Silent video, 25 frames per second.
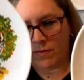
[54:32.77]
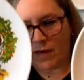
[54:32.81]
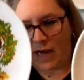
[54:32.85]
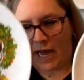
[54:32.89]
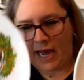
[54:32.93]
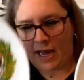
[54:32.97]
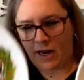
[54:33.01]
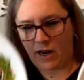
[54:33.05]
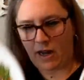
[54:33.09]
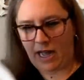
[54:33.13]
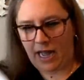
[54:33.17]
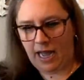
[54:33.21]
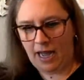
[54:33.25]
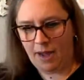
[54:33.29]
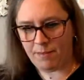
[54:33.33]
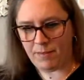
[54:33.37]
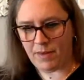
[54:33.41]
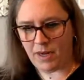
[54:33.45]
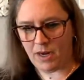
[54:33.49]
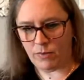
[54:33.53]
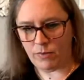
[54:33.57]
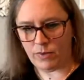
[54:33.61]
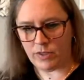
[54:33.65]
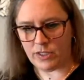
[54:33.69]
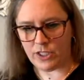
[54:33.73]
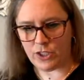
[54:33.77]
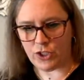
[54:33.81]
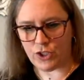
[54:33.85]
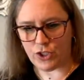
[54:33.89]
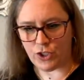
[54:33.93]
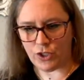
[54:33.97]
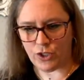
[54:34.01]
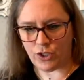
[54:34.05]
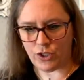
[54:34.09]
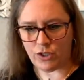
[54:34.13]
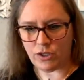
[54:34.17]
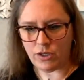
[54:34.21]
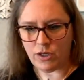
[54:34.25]
I, am not really
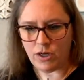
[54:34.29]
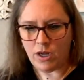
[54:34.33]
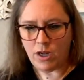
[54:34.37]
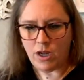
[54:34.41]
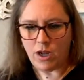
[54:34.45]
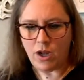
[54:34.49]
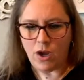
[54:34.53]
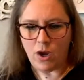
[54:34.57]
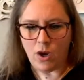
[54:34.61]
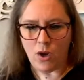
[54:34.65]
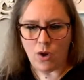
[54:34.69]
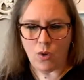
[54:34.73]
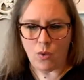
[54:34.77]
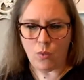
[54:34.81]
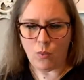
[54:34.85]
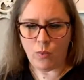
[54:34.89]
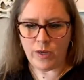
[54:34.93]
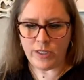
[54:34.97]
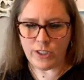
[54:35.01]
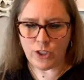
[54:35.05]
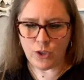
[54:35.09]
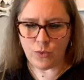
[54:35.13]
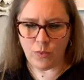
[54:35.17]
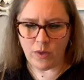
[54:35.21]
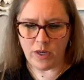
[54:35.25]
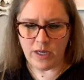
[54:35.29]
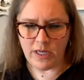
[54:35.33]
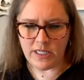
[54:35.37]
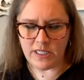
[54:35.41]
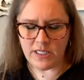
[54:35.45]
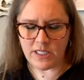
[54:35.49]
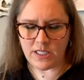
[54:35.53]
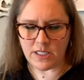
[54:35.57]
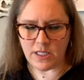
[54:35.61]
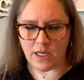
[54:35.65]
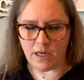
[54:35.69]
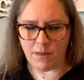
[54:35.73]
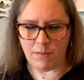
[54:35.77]
sure. Which one
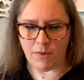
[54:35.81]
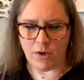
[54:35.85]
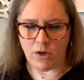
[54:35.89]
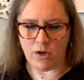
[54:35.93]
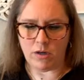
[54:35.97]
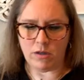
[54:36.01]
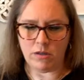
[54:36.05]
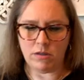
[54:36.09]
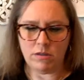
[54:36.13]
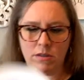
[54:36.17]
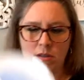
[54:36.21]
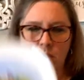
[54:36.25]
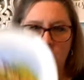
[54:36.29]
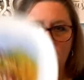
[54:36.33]
is summer?